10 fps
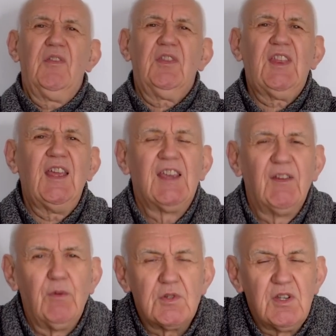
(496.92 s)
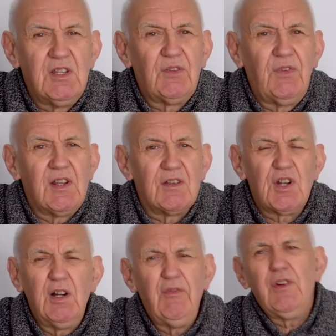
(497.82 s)
Thank you for watching this video
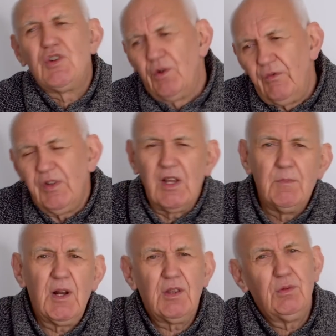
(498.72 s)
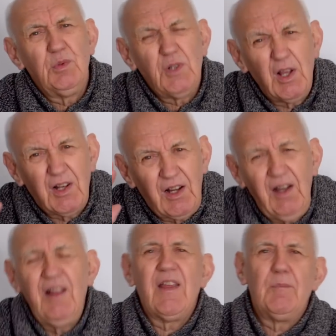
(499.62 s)
channel, a very short video, but I thought I'd
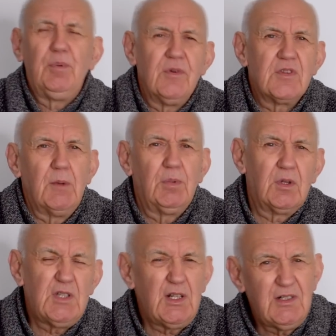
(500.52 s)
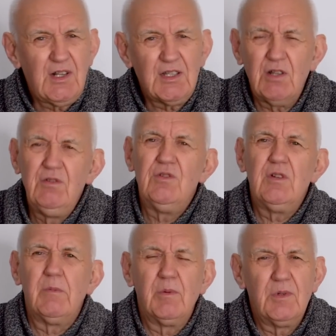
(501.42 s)
clear that point up because it does
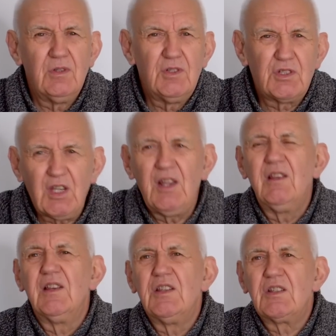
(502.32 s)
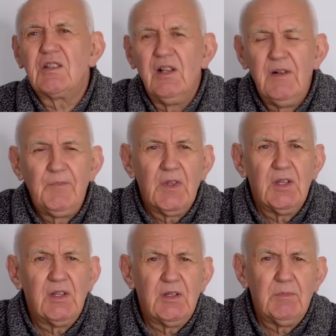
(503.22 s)
annoy me when you see this
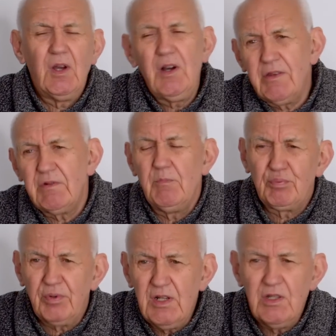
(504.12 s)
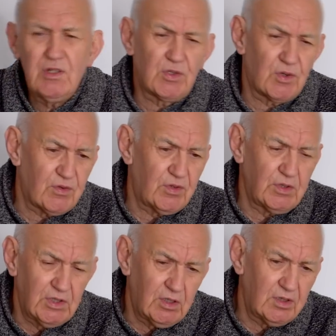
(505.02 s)
um, either in print or on
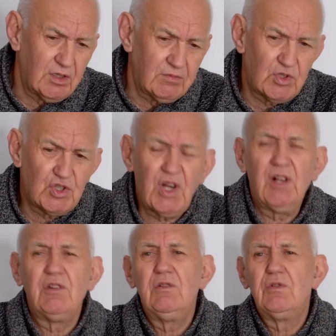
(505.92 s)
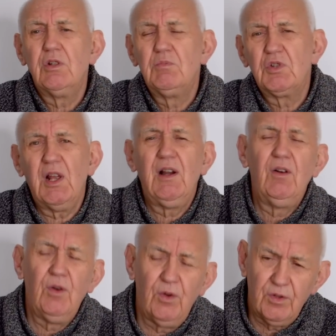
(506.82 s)
a, on a cha YouTube channel
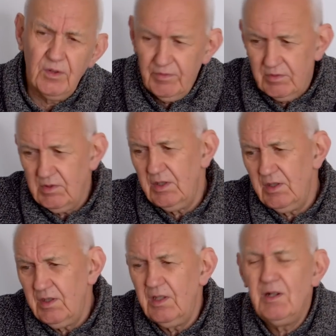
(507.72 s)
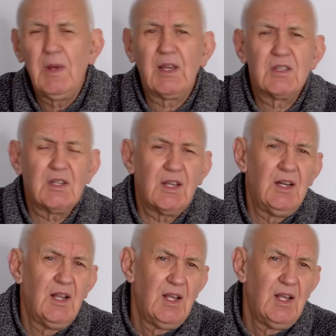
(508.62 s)
or in a magazine.